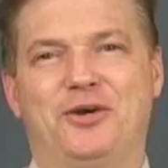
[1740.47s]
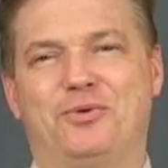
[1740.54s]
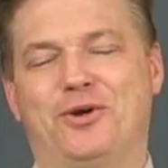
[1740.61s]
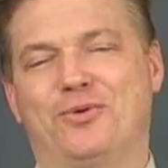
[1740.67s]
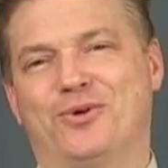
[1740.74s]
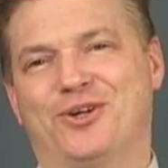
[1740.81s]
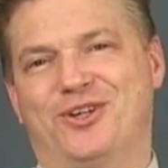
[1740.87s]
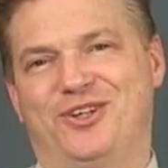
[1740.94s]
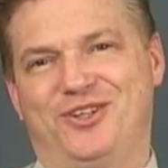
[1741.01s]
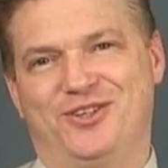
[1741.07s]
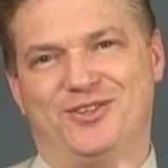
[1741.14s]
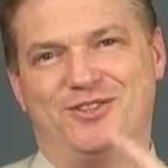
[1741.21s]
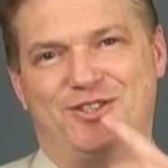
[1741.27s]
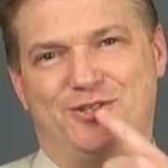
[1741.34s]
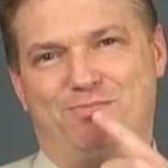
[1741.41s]
We were going to
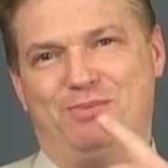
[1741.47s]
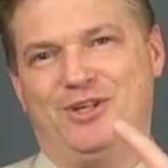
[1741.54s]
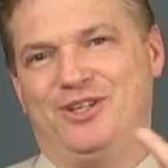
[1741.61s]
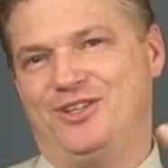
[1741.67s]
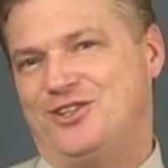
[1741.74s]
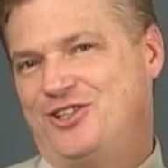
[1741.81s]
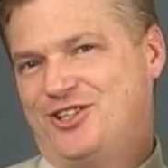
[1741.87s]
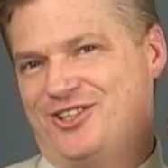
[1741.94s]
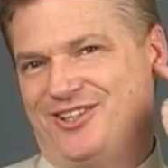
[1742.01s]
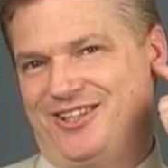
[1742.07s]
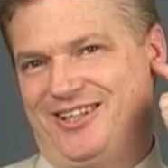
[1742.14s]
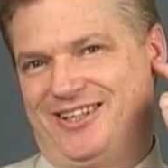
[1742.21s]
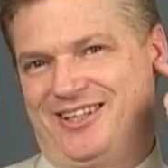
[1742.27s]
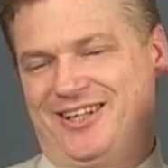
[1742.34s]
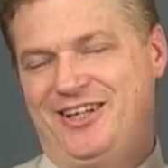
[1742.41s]
use speech
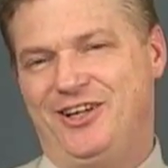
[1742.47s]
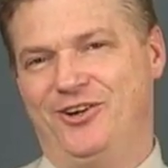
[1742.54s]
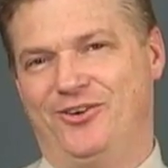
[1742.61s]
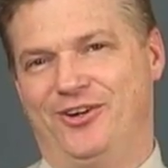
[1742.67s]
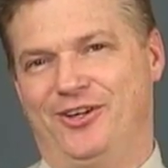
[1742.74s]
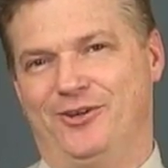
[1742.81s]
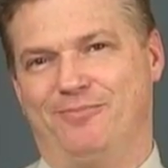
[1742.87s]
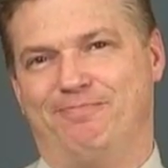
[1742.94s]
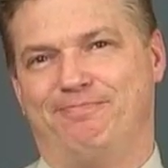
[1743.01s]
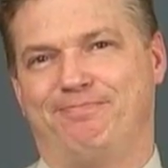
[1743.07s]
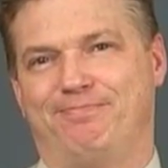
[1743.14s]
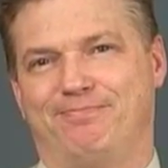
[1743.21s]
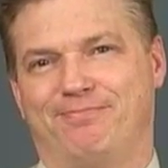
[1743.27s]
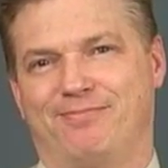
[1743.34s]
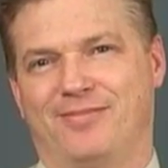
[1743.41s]
and hearing.
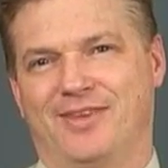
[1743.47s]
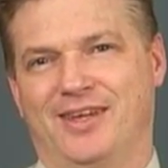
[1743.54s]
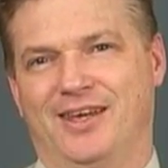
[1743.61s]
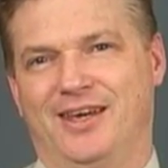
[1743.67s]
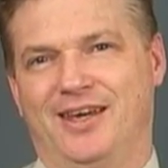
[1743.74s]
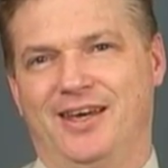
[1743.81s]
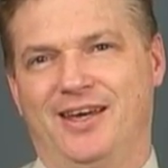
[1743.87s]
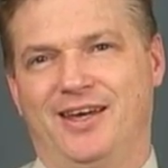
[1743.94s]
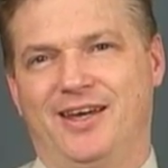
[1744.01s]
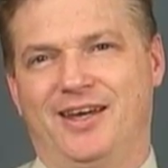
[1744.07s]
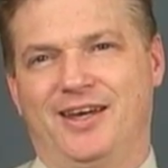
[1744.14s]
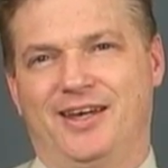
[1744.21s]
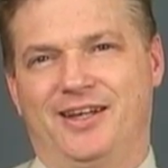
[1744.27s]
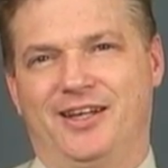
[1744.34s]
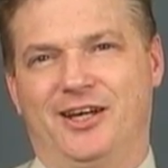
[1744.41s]

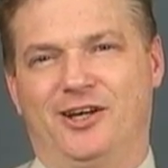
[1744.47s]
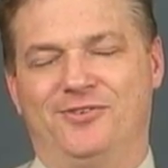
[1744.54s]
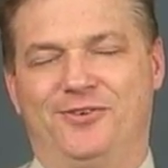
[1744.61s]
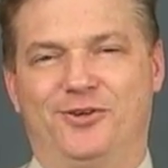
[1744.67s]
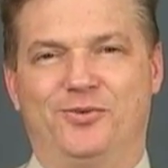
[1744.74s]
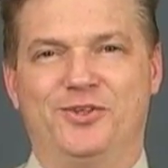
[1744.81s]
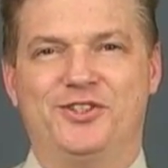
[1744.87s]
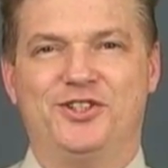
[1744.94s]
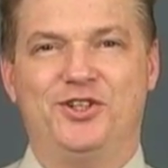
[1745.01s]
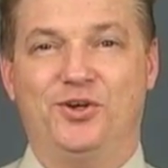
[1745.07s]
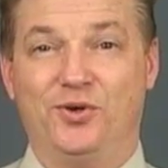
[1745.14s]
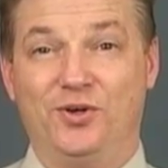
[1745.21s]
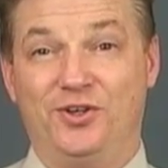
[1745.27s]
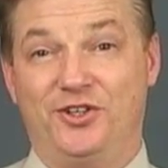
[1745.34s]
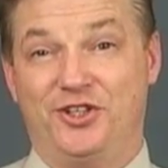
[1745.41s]
Now, if it was
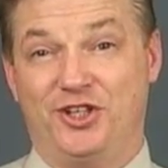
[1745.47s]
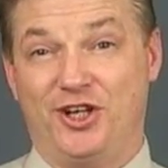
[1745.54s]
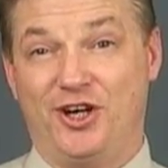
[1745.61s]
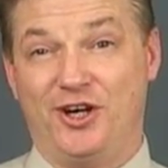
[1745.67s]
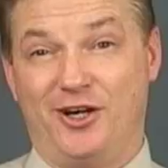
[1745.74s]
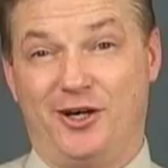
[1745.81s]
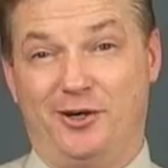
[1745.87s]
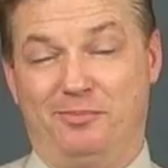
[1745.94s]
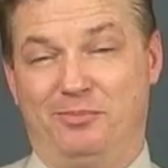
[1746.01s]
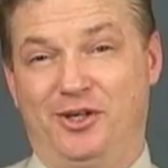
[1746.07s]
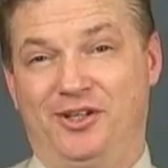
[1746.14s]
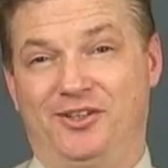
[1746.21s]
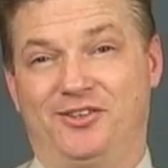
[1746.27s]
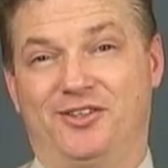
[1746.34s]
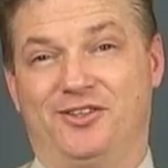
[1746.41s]
your
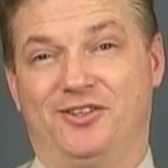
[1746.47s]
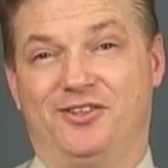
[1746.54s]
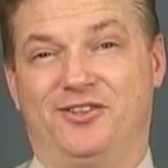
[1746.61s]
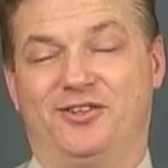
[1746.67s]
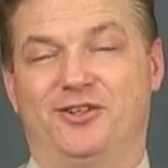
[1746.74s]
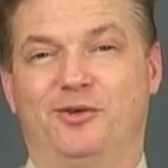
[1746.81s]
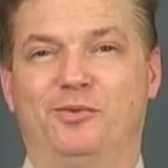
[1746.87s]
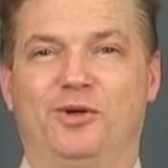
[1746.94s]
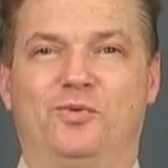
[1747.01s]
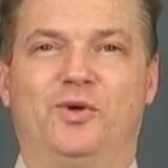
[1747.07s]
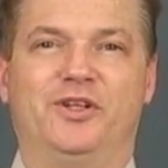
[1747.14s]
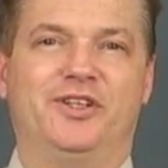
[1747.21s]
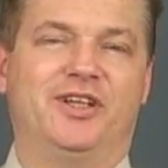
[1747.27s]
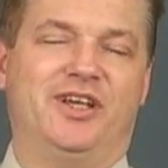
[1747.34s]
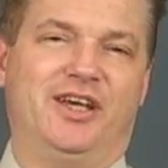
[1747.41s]
job to determine
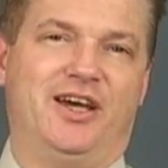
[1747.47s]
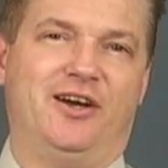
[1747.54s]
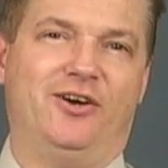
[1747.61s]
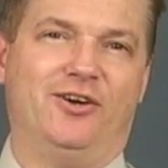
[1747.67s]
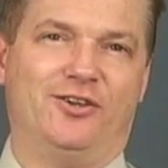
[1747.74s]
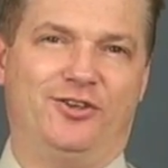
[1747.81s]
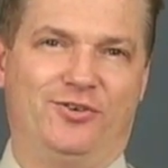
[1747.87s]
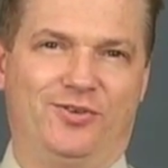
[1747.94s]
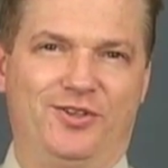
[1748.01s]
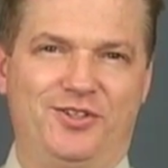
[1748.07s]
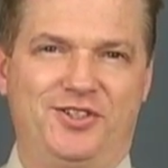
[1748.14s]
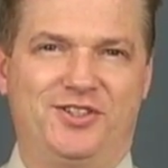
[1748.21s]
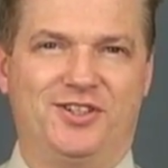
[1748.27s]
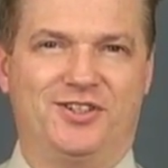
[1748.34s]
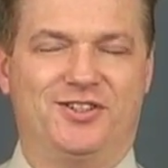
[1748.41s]
what the
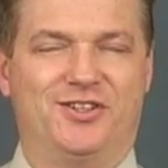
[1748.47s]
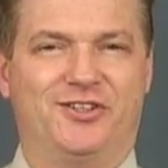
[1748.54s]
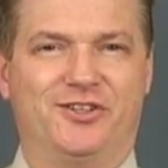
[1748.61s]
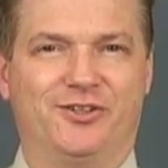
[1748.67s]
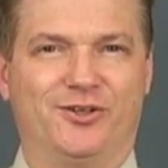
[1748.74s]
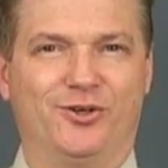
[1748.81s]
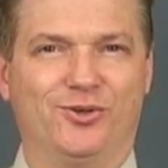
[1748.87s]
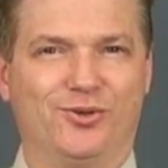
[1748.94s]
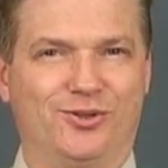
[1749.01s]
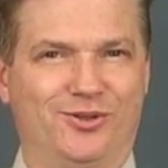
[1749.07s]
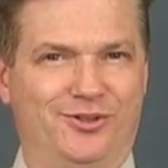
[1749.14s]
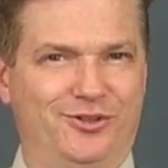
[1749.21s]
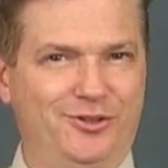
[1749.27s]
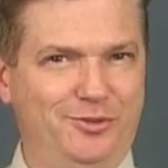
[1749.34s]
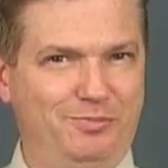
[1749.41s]
characteristics of the
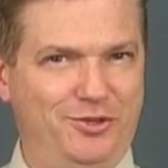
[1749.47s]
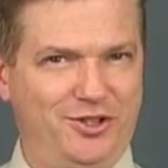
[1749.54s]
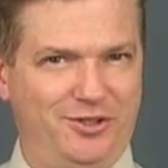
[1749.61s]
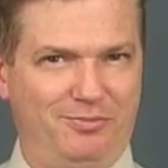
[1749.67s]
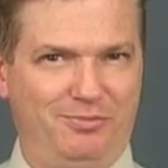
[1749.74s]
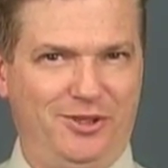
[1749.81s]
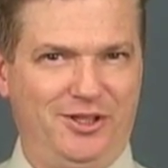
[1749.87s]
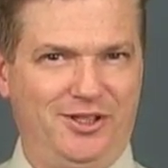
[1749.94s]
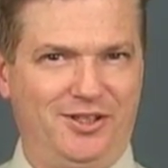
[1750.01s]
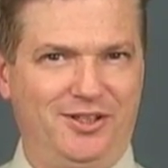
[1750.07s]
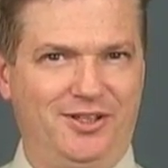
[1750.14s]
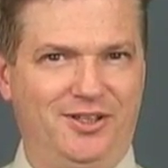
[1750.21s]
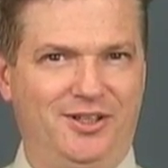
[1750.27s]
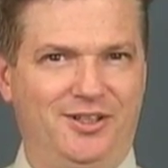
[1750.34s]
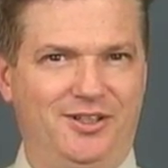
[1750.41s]
local loop should
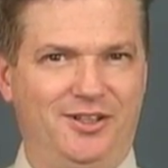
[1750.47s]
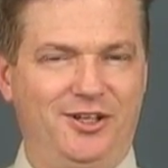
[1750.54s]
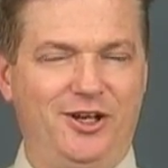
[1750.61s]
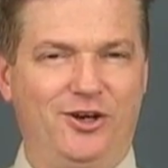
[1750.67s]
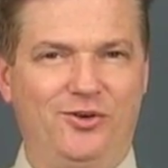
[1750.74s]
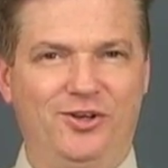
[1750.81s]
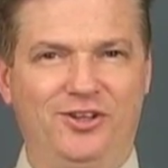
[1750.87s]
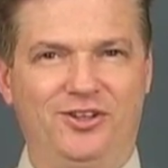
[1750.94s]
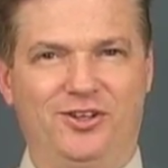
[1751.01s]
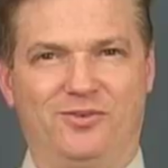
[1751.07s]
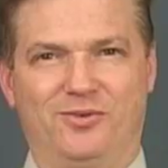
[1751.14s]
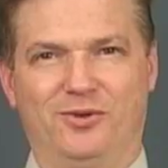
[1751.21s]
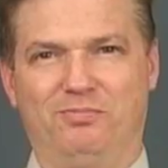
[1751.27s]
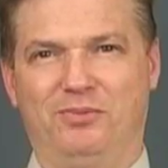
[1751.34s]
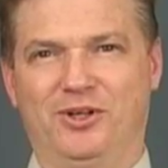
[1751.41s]
be, knowing
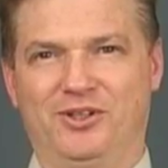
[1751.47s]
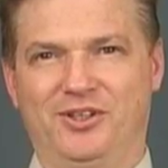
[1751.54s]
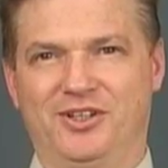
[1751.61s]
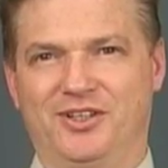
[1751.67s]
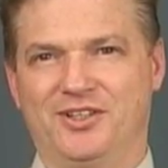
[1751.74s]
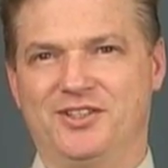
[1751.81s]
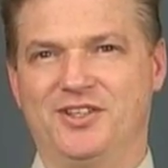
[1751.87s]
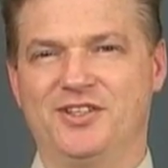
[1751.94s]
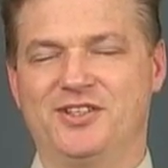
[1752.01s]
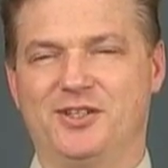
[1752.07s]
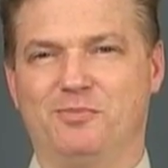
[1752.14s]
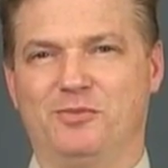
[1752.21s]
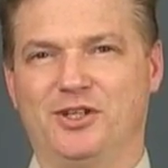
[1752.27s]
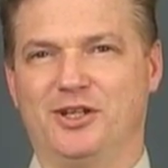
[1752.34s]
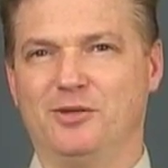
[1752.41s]
that we're building a
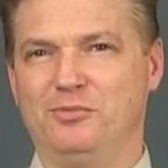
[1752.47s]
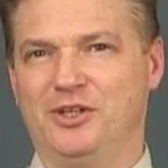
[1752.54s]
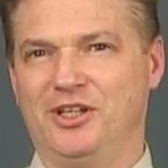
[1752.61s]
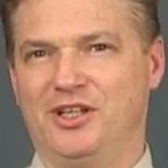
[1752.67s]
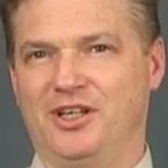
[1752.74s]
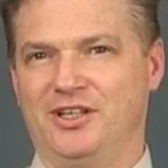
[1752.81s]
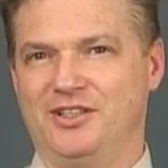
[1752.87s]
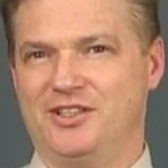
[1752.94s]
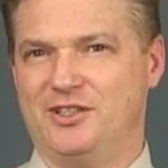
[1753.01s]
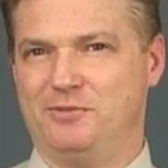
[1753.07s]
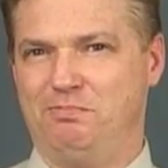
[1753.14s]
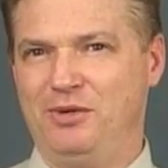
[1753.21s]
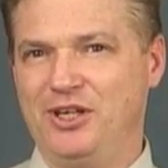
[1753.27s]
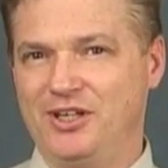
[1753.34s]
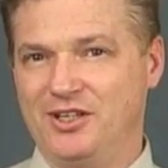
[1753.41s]
system to communicate
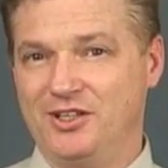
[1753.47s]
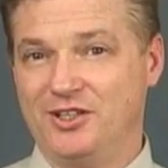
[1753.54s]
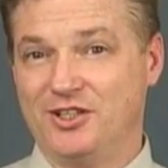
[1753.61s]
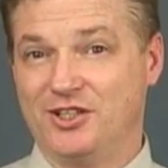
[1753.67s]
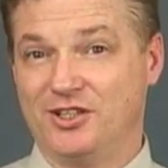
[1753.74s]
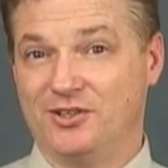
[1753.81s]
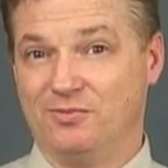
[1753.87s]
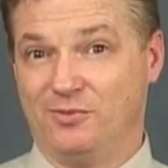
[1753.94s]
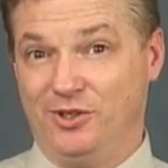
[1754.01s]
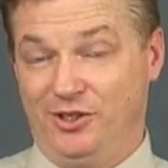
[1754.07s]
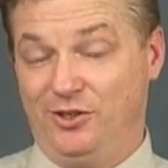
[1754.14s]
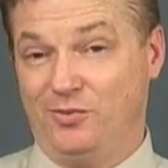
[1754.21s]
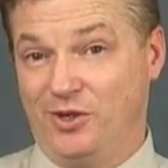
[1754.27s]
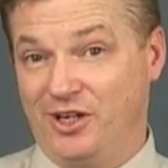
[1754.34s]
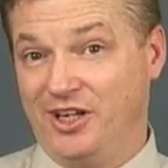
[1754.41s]
speech, well,
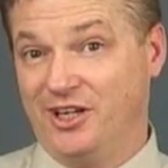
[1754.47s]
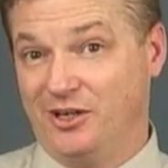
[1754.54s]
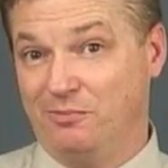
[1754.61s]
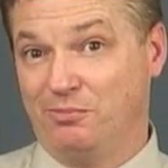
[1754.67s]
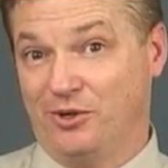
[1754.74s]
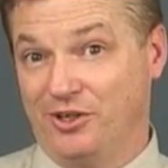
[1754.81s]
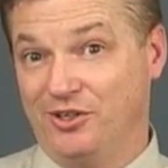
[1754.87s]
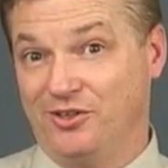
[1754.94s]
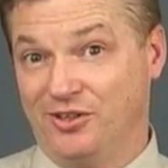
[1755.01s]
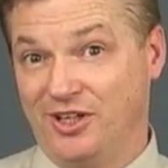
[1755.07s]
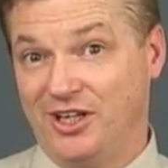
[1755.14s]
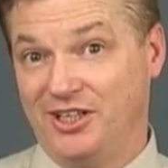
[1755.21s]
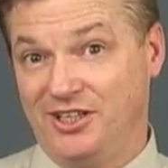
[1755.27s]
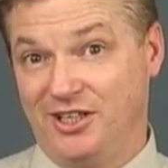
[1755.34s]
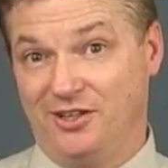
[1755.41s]
you'd want to get a pretty
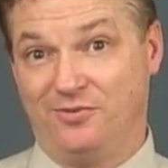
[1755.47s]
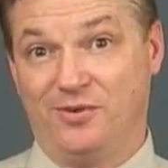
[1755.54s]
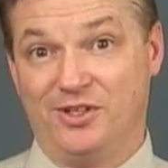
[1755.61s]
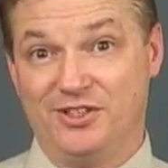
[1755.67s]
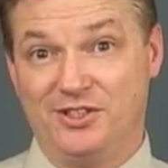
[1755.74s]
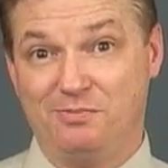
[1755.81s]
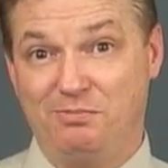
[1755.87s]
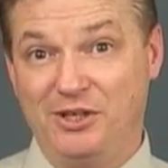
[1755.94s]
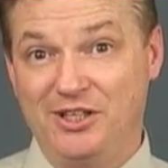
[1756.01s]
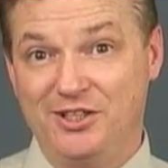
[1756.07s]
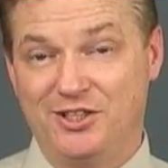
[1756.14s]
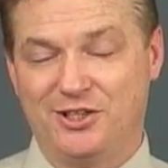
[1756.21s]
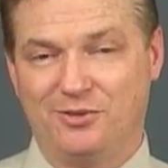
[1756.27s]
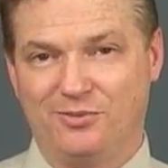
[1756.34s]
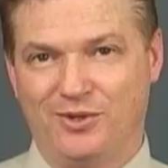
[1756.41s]
good idea of what
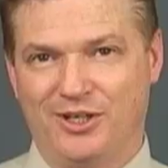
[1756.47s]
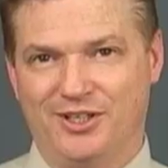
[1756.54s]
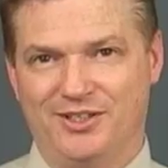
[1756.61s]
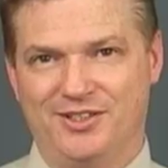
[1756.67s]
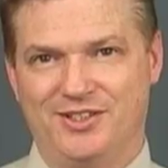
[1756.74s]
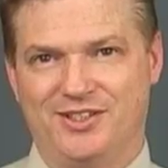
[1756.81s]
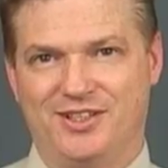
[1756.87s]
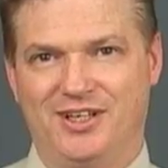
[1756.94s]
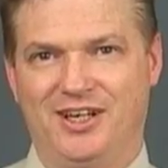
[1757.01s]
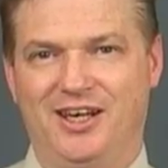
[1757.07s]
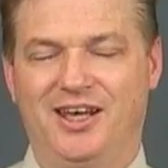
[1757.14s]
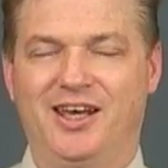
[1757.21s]
speech was.